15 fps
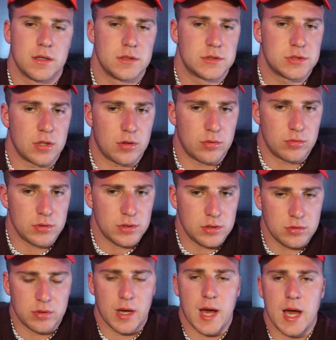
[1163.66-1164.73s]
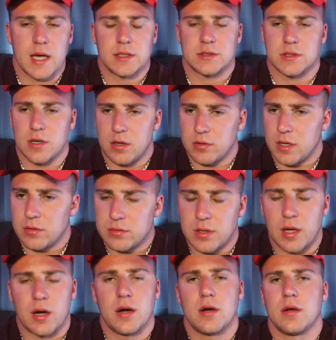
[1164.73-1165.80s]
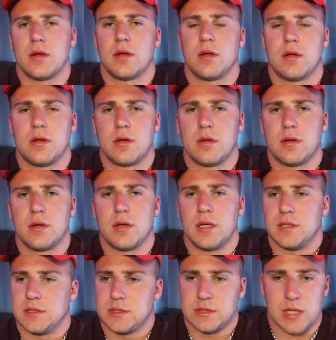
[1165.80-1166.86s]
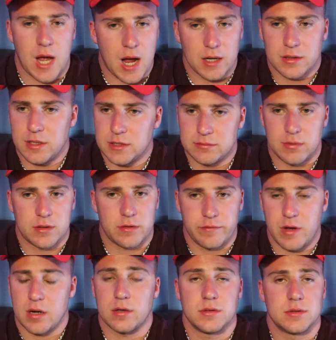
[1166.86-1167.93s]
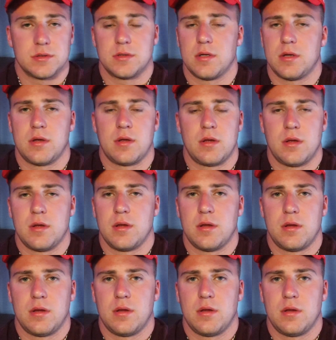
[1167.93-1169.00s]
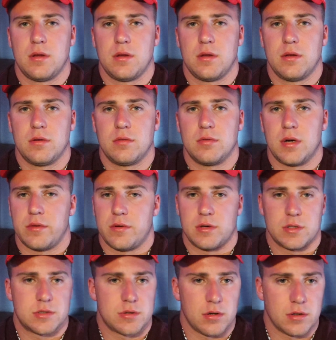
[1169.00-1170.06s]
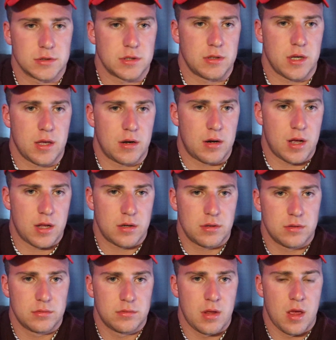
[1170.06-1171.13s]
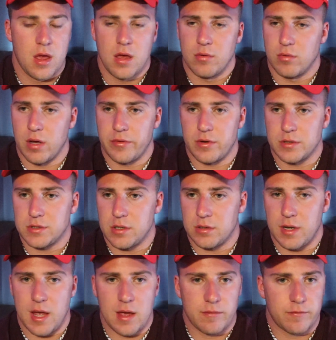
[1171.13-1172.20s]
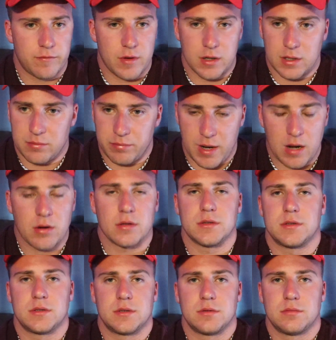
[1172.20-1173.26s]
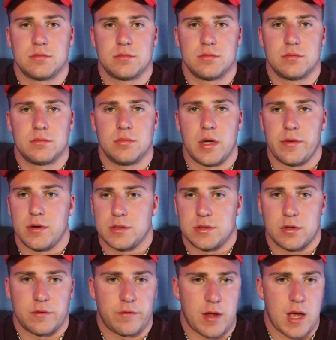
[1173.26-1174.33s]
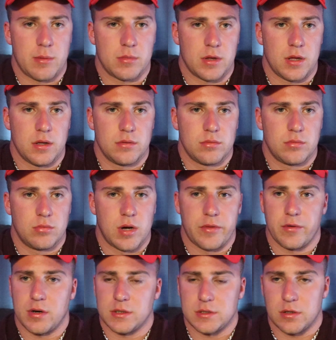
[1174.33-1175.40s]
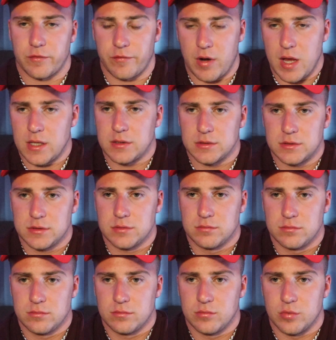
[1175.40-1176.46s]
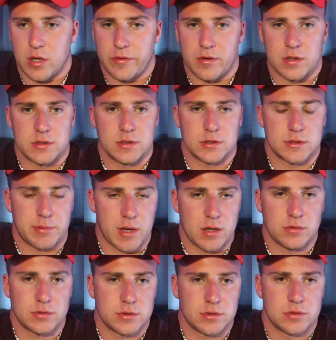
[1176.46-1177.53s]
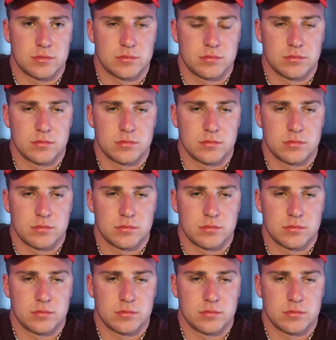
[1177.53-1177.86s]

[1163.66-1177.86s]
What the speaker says: So you guys go out there and shock these motherfuckers. Whether it's trolls on the internet. Whether it's your damn fucking parents, whether it's your family, whether it's your friends, whether it's your spouse.